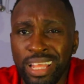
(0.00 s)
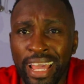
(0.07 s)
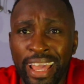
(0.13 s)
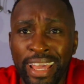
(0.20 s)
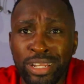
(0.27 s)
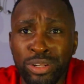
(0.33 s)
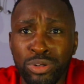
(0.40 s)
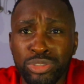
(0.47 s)

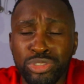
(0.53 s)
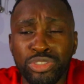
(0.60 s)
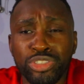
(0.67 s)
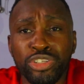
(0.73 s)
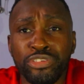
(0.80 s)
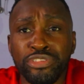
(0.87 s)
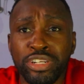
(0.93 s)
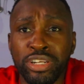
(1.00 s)
And also
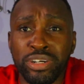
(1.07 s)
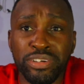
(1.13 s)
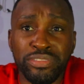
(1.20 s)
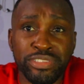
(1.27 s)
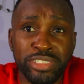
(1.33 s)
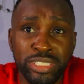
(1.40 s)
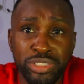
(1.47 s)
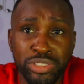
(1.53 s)
your
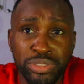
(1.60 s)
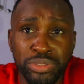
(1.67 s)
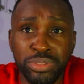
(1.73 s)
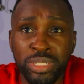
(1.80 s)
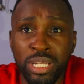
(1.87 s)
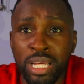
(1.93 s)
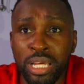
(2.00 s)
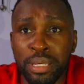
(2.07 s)
recovery too,
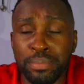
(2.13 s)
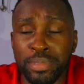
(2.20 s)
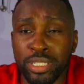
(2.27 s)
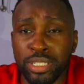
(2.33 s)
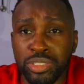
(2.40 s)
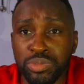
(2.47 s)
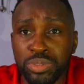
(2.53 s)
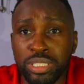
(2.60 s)

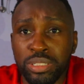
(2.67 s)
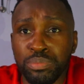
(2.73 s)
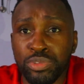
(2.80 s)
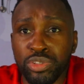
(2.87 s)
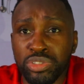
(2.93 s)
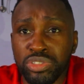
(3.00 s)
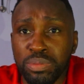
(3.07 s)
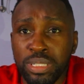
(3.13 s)
because with the
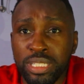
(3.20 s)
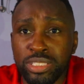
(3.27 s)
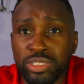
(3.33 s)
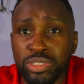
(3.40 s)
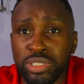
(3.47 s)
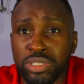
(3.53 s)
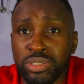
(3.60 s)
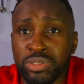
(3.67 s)
bro split
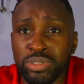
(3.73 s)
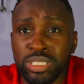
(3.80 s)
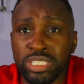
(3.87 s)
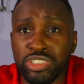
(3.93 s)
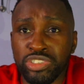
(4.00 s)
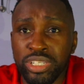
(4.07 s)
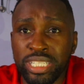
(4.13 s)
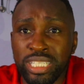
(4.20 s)
you're only
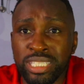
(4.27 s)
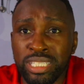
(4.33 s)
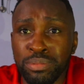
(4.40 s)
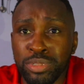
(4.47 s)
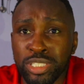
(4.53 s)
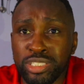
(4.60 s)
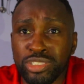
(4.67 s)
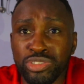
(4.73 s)
training the
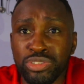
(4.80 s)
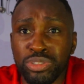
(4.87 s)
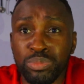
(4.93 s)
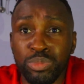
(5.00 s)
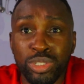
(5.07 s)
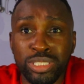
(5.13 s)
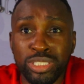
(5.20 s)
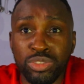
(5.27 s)
muscle
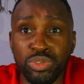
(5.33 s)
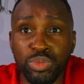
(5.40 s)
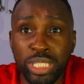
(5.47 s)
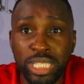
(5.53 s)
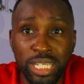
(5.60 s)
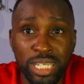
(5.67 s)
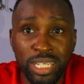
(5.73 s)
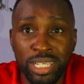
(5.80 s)
group once a
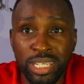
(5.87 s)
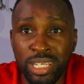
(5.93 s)
week,